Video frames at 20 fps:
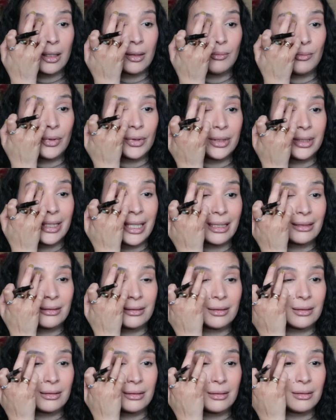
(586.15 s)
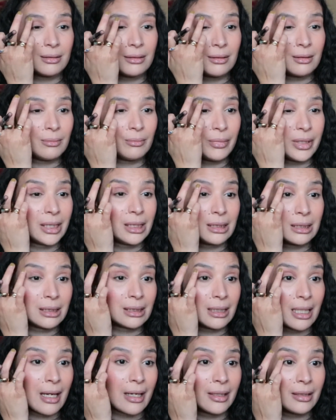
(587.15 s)
But that being
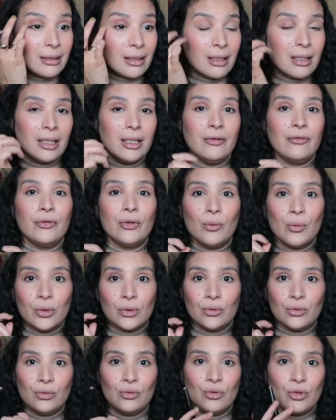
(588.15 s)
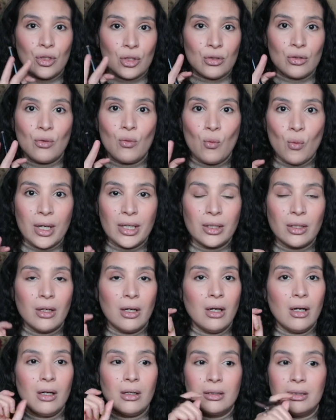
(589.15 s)
said, if you want to do just one
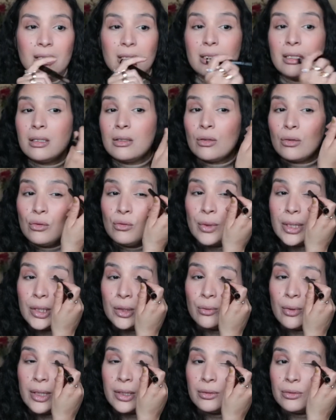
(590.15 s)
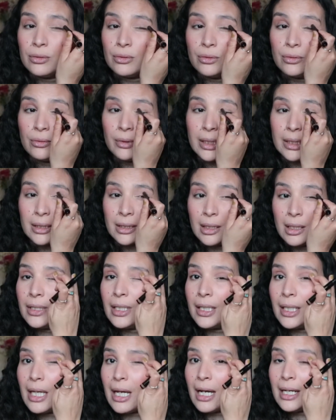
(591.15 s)
color, this is a great way to do it. With
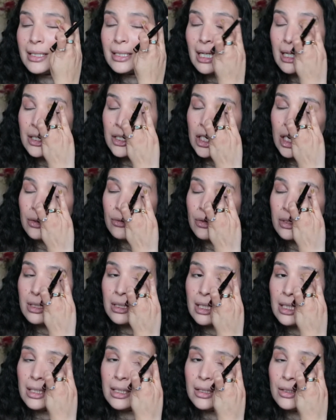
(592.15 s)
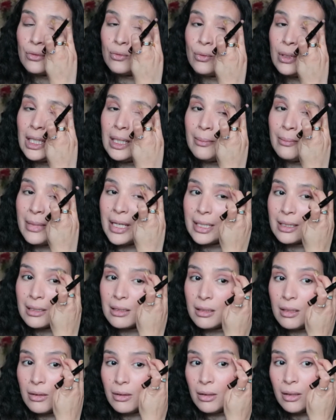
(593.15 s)
an eyeshadow stick, it really makes
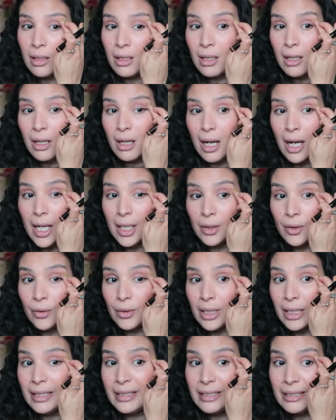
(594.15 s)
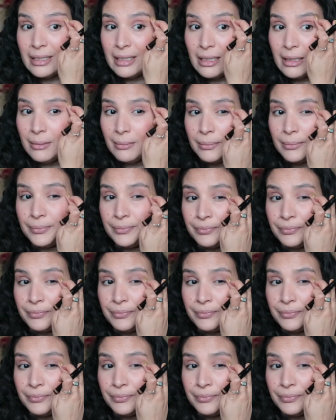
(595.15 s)
the eye look easy.